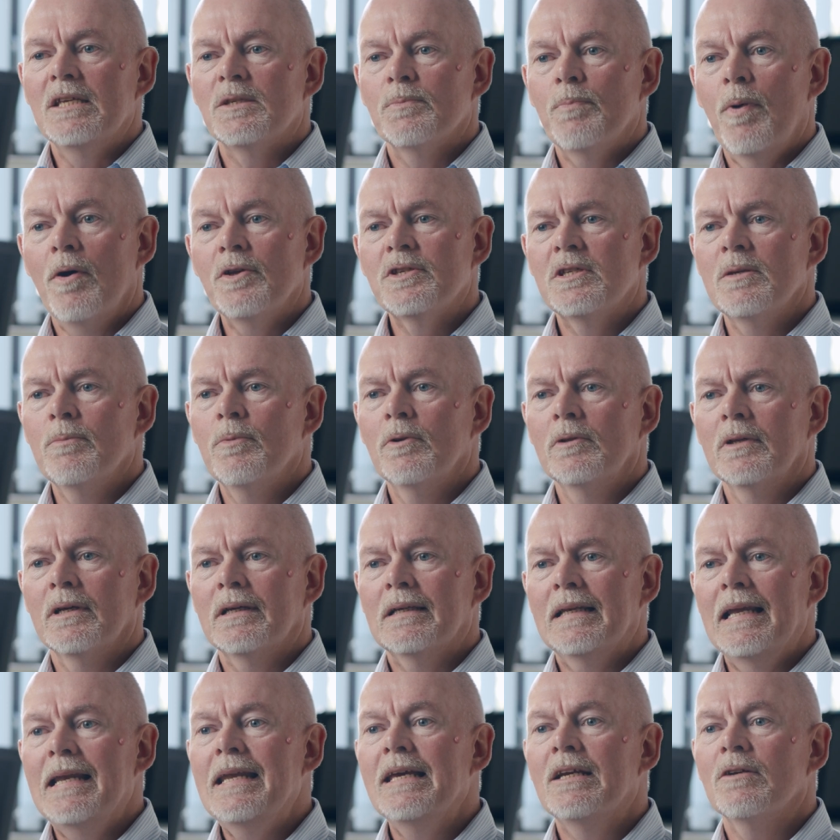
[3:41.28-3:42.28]
It's possible
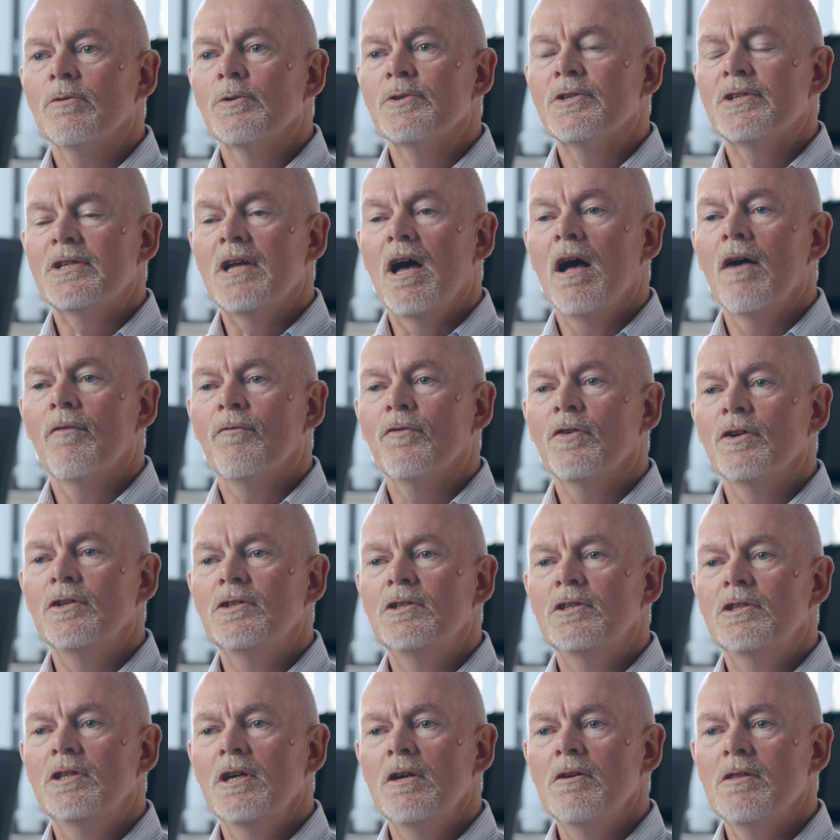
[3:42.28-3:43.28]
that clinical staff
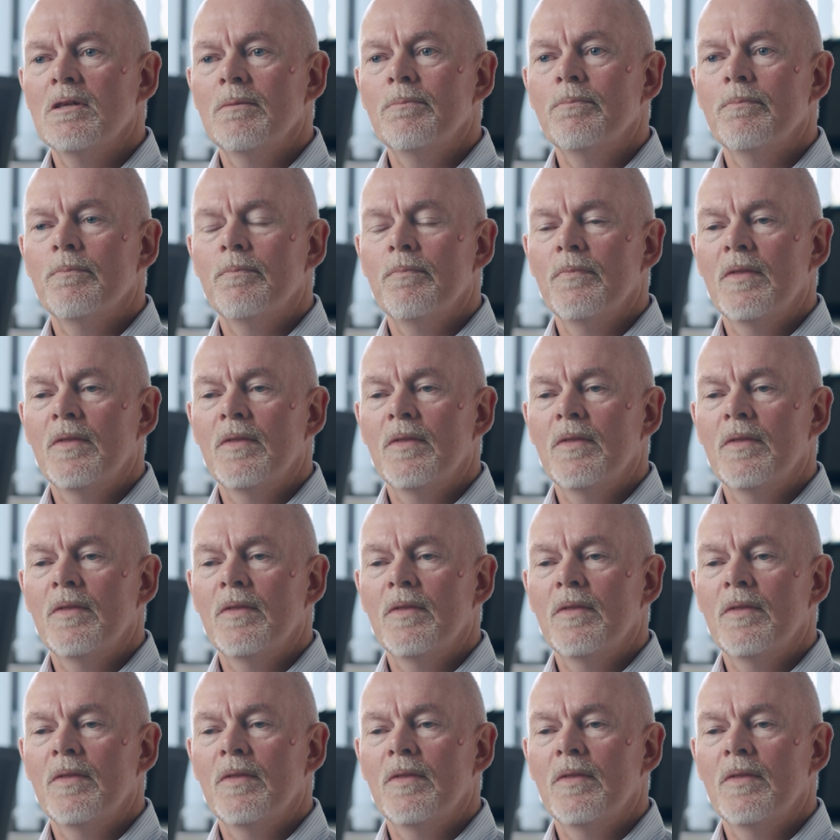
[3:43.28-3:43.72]
could do them